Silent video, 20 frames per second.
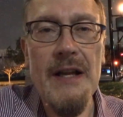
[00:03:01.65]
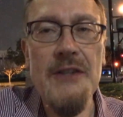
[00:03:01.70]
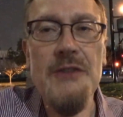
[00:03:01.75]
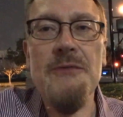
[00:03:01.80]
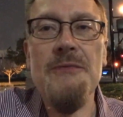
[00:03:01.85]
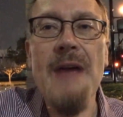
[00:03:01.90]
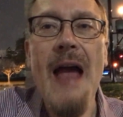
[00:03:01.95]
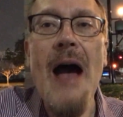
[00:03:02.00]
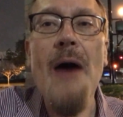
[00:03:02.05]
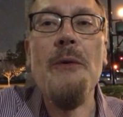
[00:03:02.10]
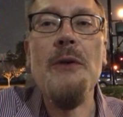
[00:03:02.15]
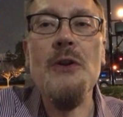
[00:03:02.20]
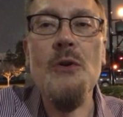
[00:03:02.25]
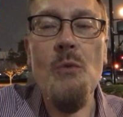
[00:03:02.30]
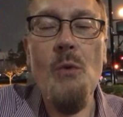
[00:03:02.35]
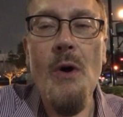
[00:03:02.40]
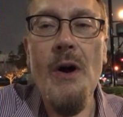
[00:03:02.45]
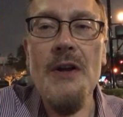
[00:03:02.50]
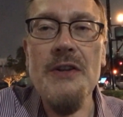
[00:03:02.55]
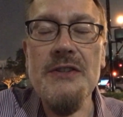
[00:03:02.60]
its value
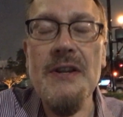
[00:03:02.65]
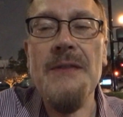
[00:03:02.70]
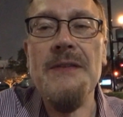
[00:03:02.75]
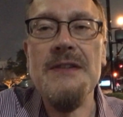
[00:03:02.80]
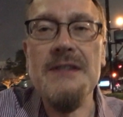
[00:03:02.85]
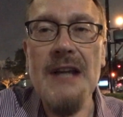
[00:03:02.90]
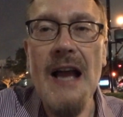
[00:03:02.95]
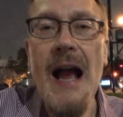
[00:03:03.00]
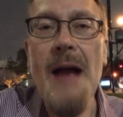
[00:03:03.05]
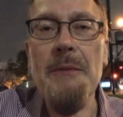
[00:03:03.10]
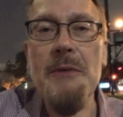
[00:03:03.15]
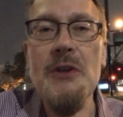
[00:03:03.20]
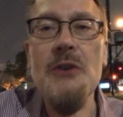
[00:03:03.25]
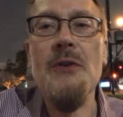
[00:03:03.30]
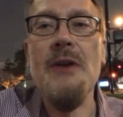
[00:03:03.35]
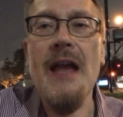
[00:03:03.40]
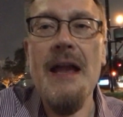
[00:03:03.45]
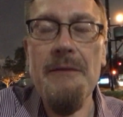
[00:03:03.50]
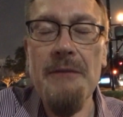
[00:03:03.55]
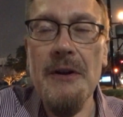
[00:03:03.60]
was at the time that
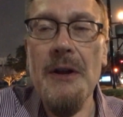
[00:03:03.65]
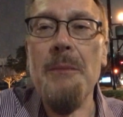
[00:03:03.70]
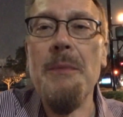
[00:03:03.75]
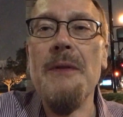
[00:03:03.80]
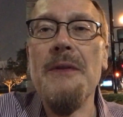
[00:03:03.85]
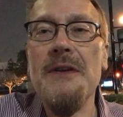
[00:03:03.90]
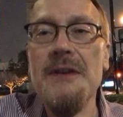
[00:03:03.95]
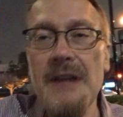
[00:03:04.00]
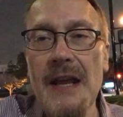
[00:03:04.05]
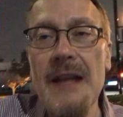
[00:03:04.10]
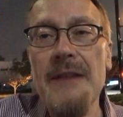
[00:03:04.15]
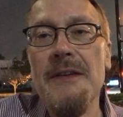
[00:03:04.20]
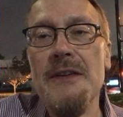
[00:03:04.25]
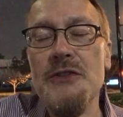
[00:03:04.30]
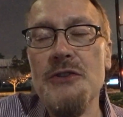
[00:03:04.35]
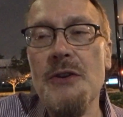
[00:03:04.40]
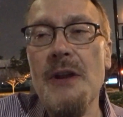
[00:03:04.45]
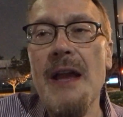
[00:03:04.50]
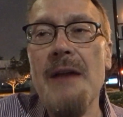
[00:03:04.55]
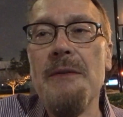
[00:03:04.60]
you gave it up, and the date
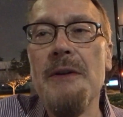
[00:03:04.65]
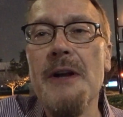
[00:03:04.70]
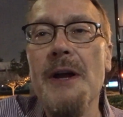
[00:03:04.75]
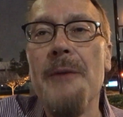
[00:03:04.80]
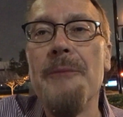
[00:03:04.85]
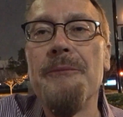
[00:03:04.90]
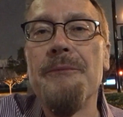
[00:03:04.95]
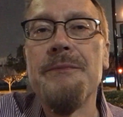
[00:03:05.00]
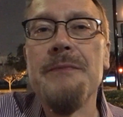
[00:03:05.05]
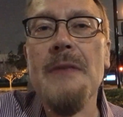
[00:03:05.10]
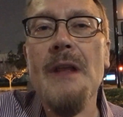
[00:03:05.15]
that you gave it up.